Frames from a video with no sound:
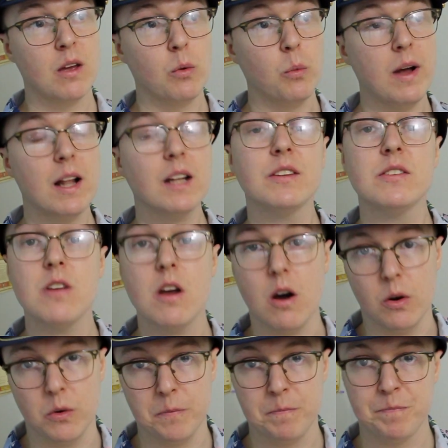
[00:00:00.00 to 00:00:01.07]
Well,
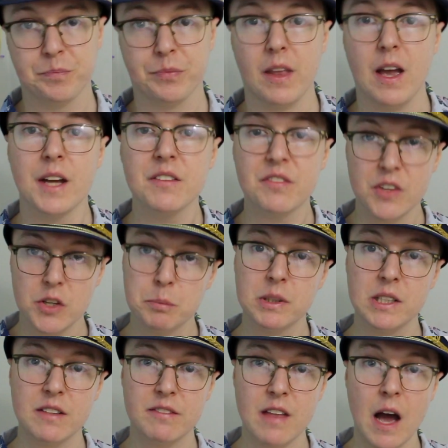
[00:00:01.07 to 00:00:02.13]
no. And if you
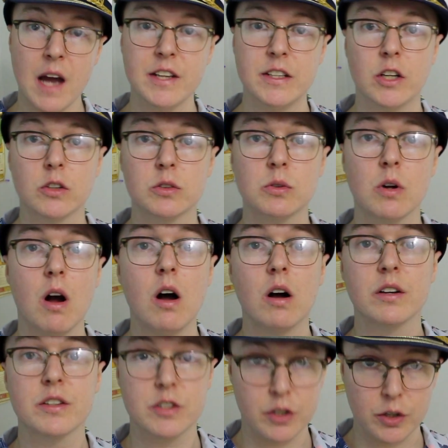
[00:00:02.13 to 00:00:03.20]
believe that, you're
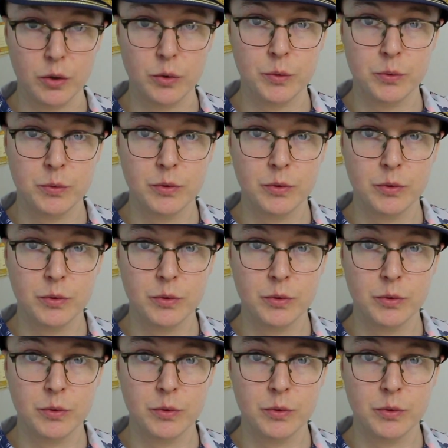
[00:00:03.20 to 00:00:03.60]
wrong too.